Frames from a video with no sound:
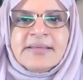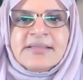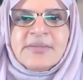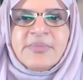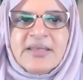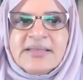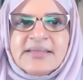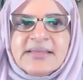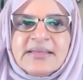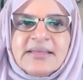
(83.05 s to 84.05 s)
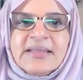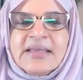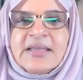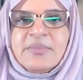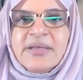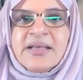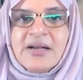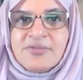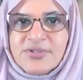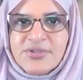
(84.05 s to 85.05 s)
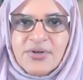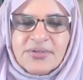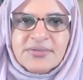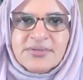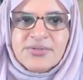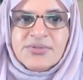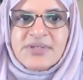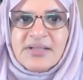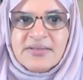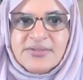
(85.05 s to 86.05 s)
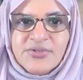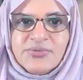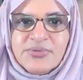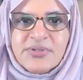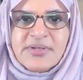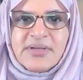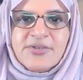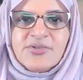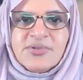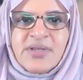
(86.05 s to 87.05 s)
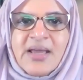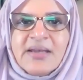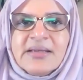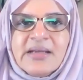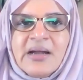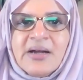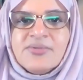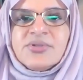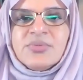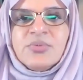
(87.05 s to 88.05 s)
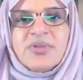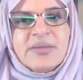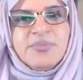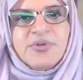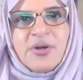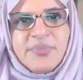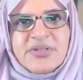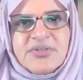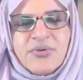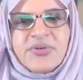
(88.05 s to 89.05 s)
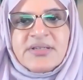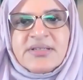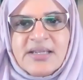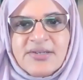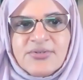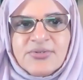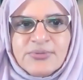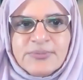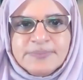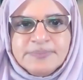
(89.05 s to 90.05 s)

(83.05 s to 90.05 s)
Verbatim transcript: This means that they can be counted on to tell the truth and to carry out what they promise or intend to do.